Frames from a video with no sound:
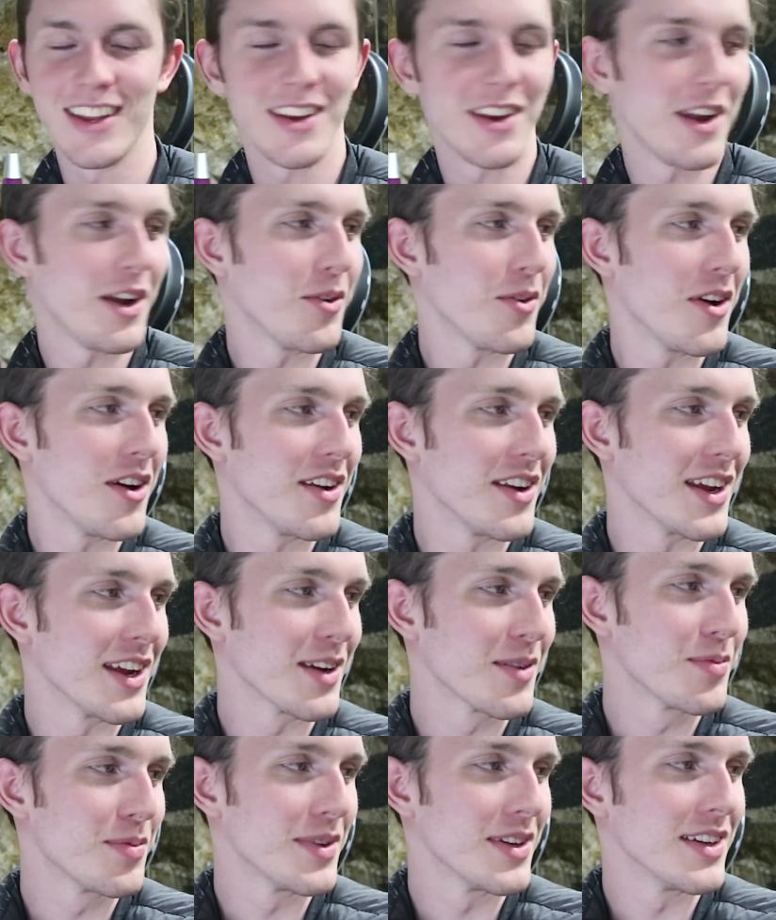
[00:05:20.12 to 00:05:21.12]
not
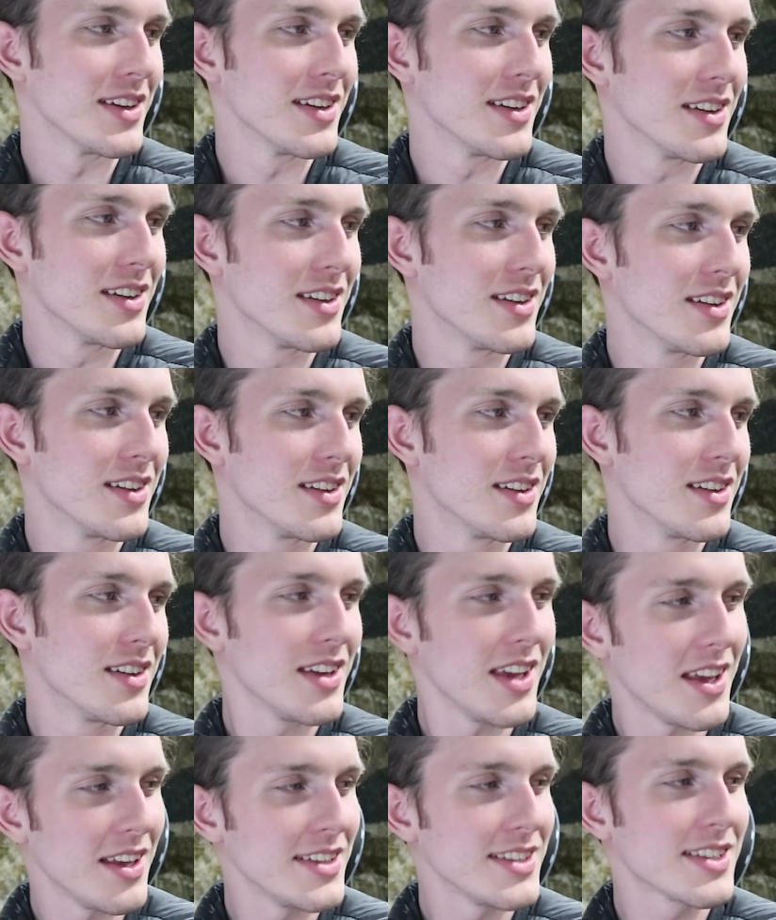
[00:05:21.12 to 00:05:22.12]
ironic, but
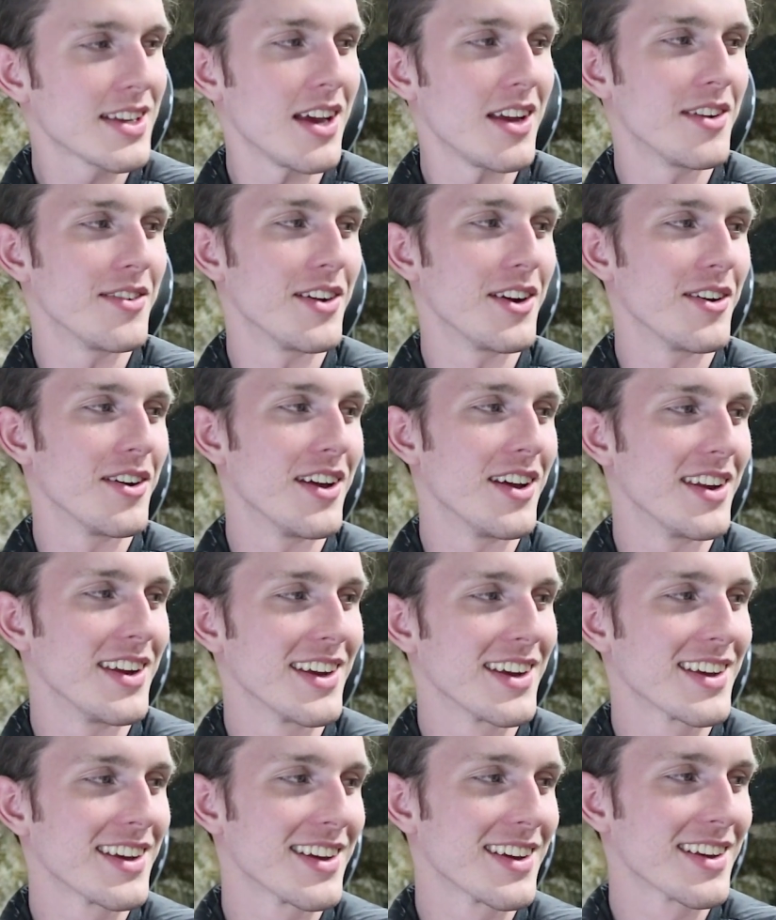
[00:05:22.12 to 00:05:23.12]
yeah, that's kind of
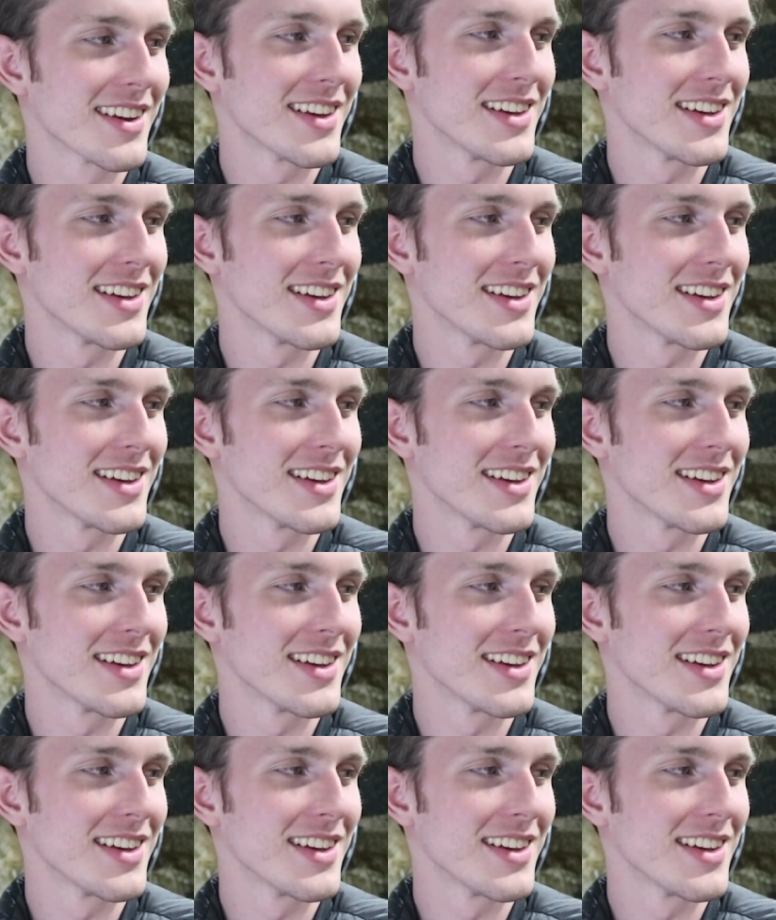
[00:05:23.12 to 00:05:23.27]
ironic.